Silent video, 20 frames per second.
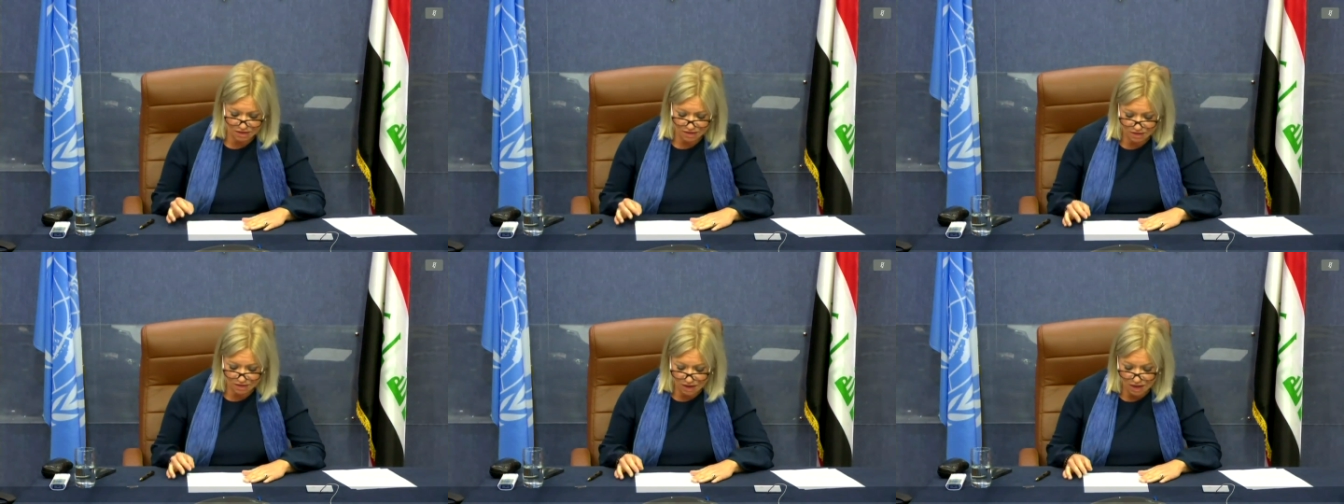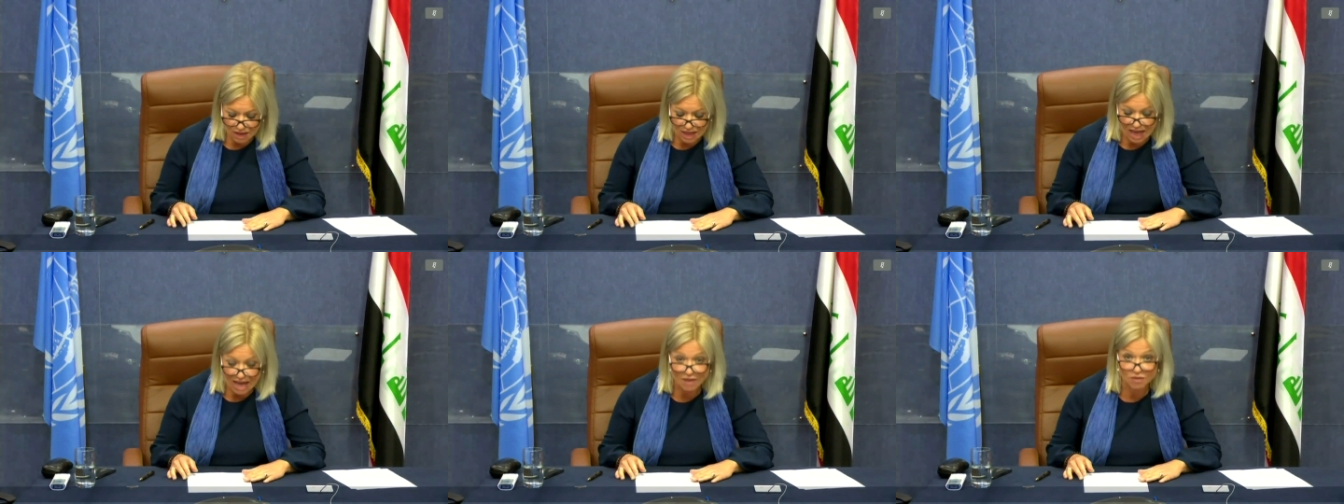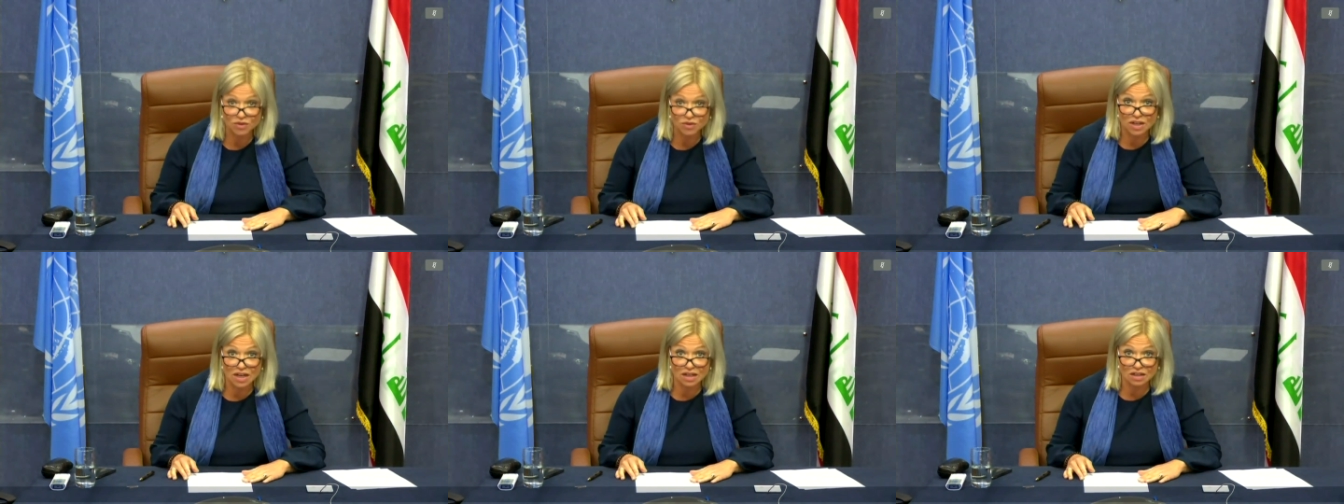does not
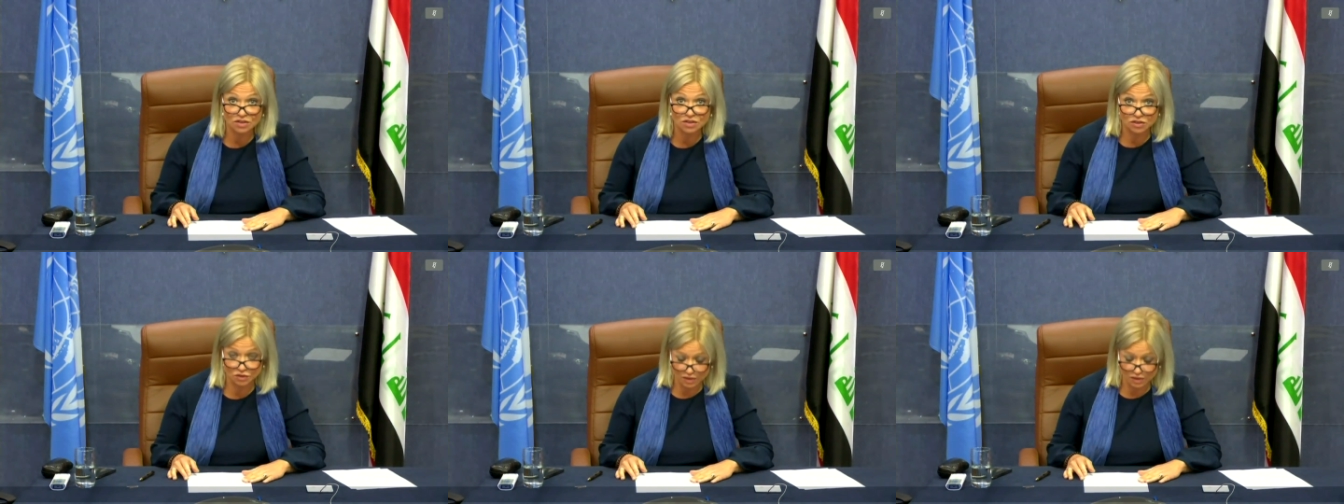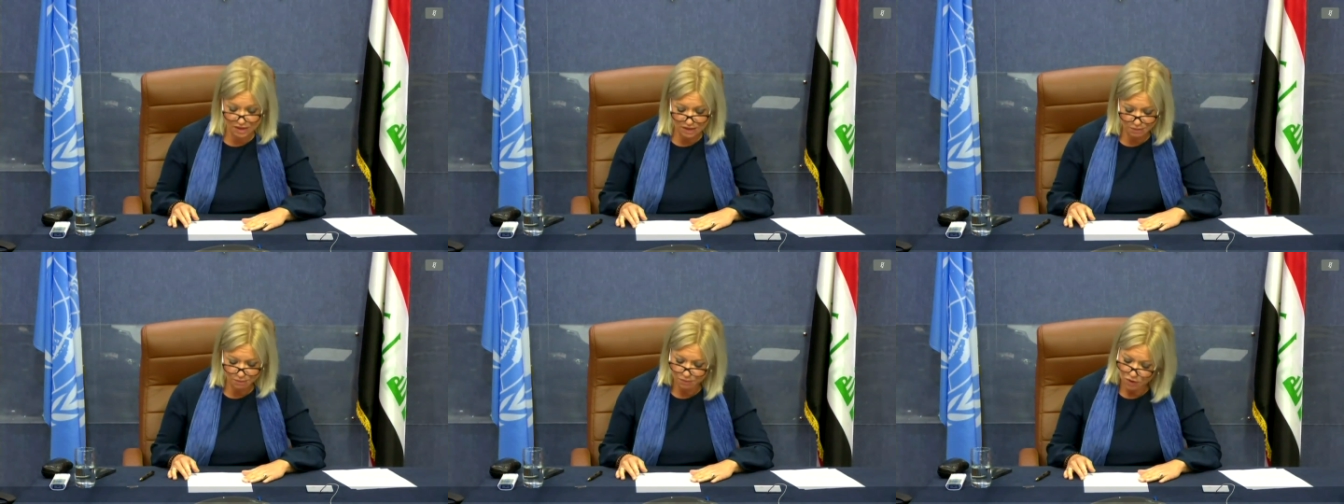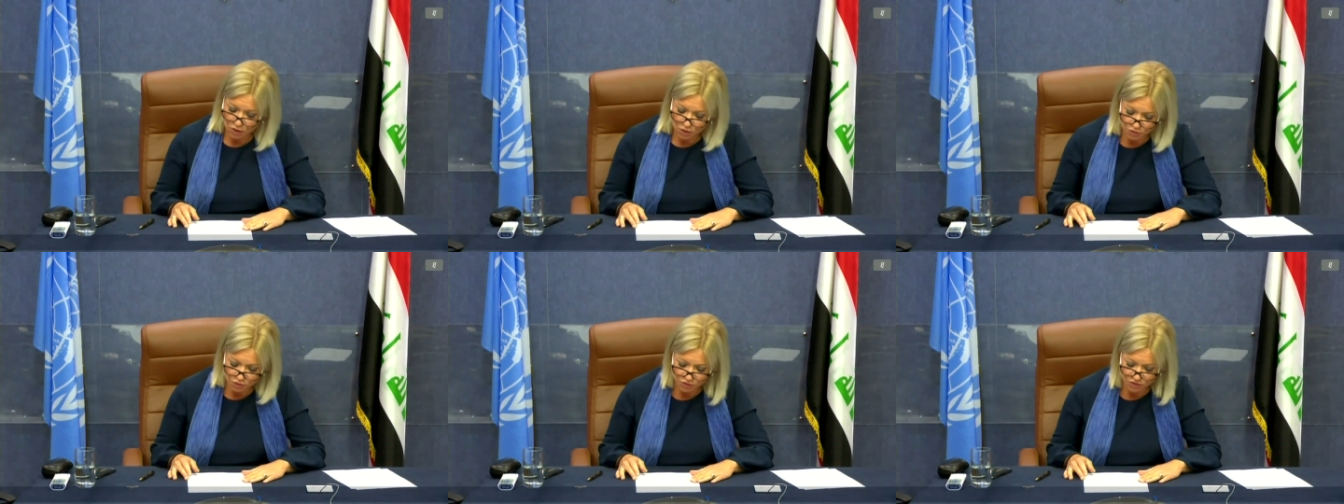have the luxury
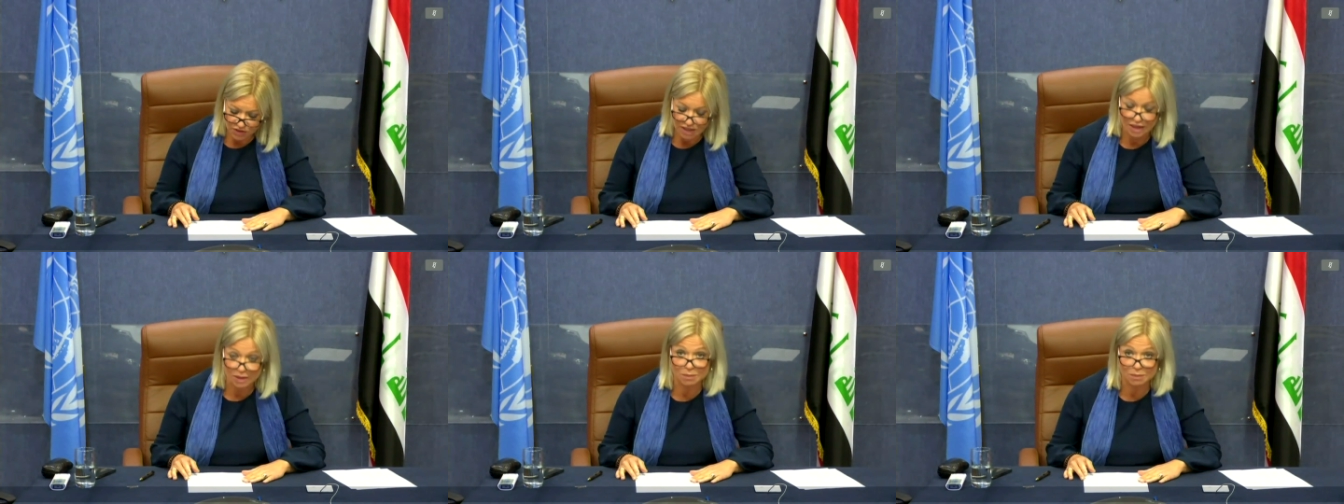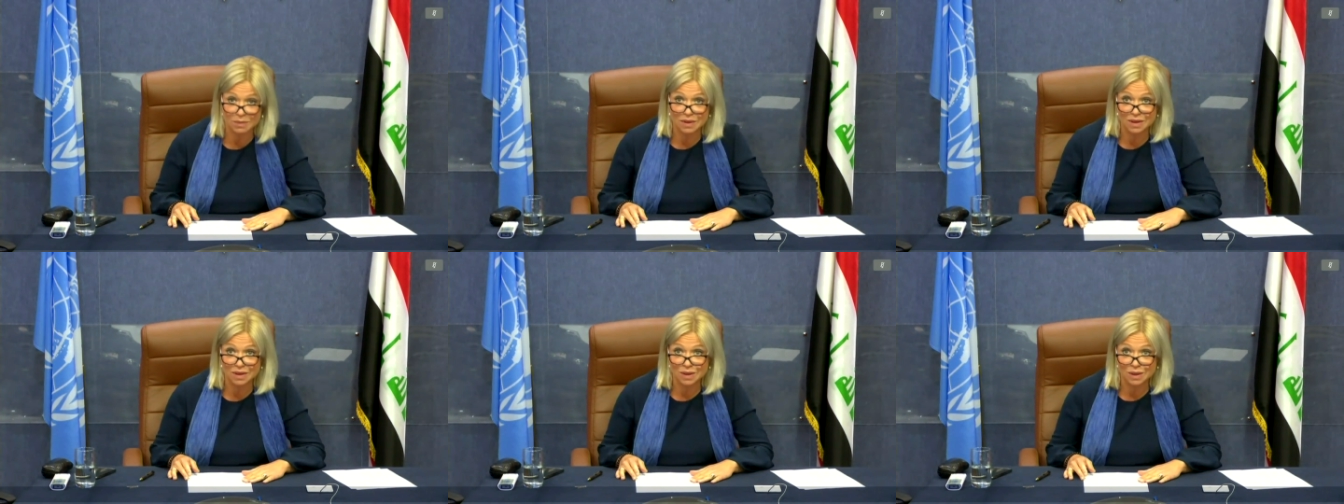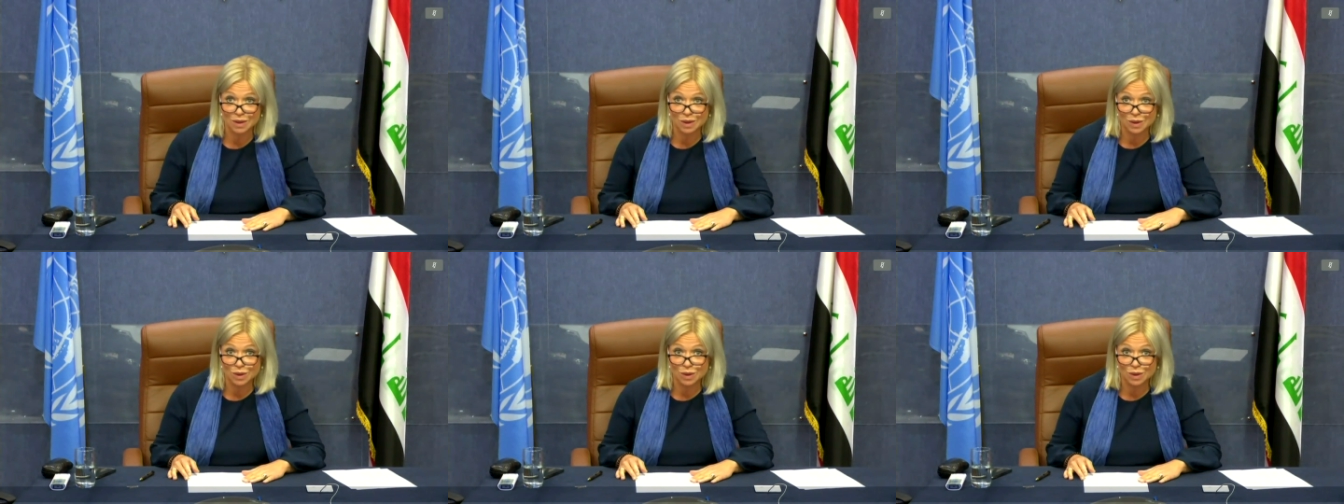of time,